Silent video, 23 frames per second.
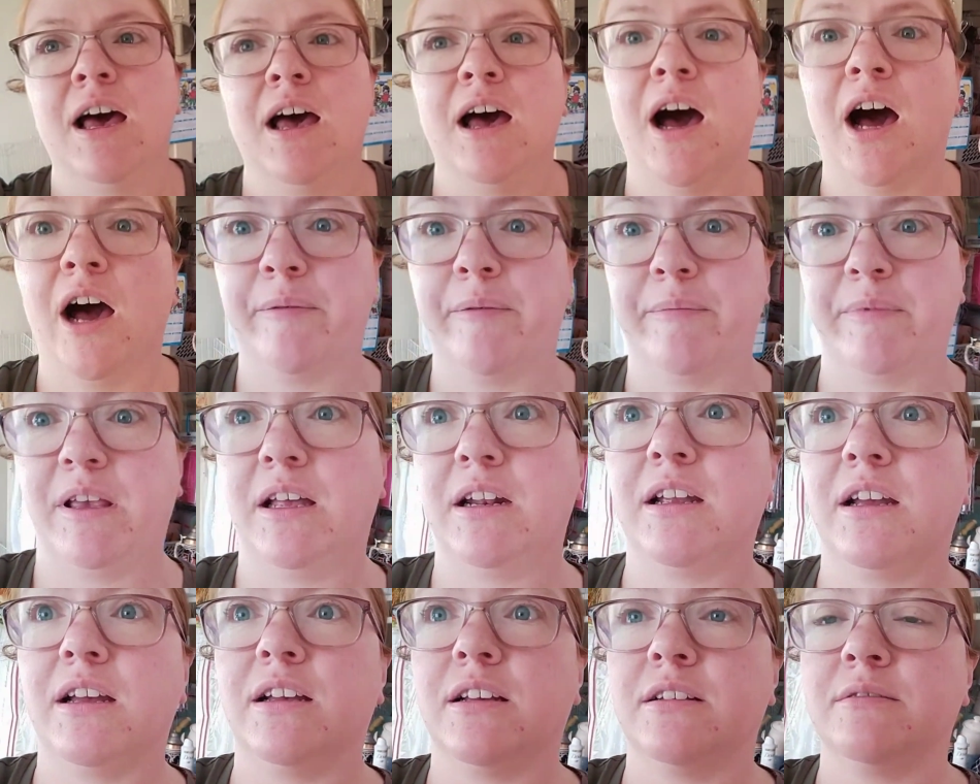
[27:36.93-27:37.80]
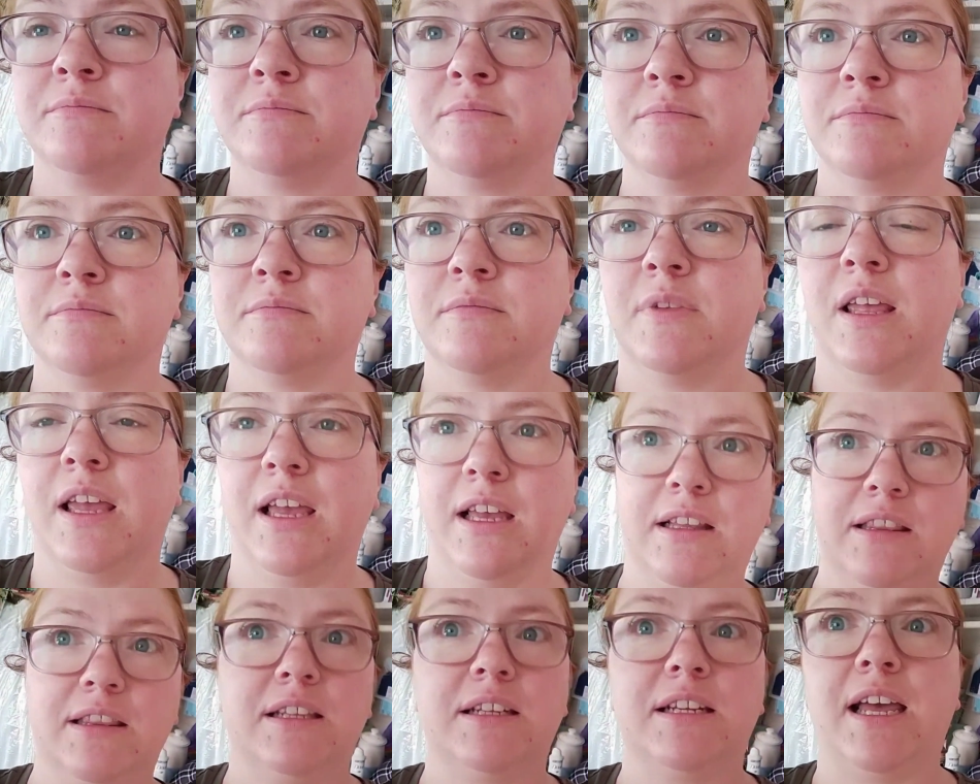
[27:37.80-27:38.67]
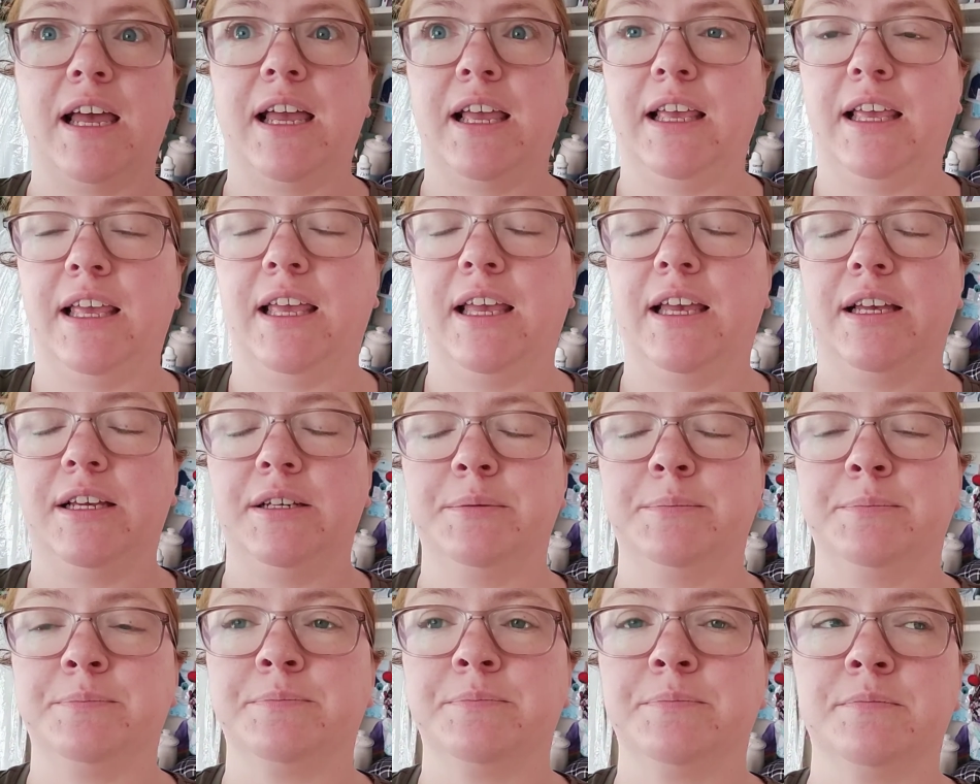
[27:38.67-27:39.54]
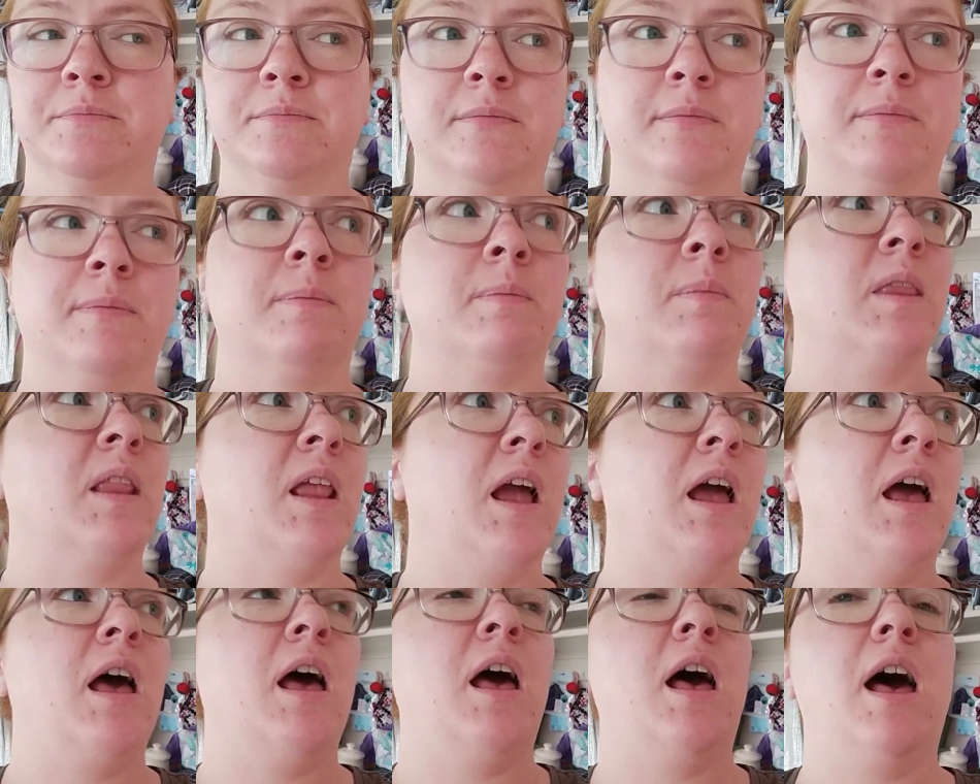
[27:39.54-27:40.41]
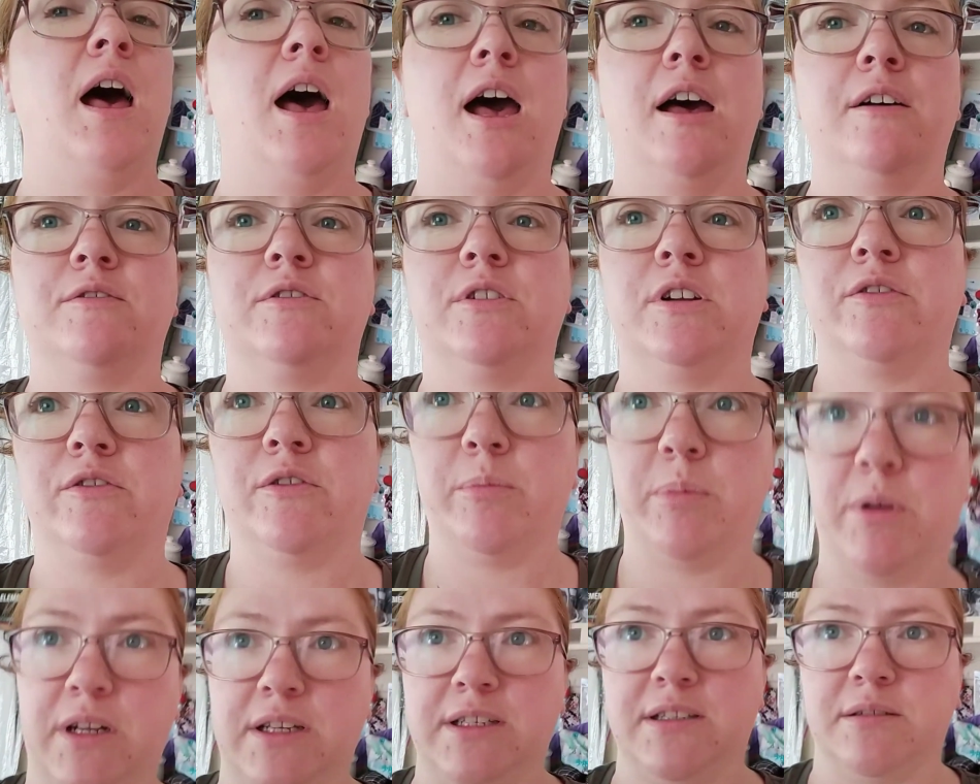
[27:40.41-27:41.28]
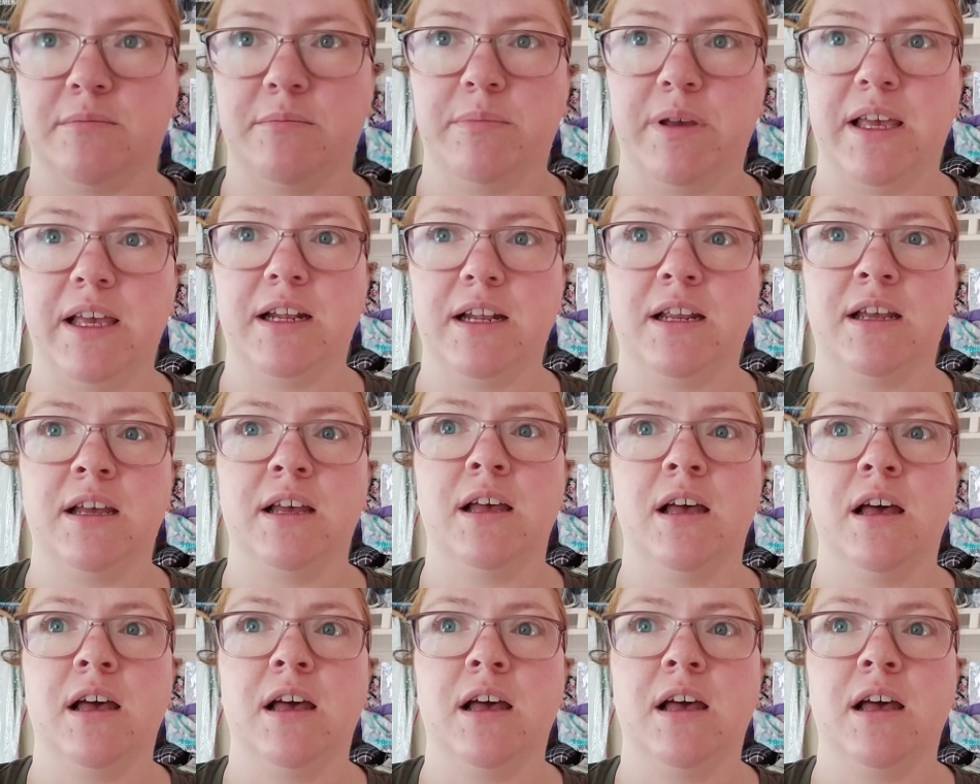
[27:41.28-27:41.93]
I'm going to end the day here after everybody's in bed.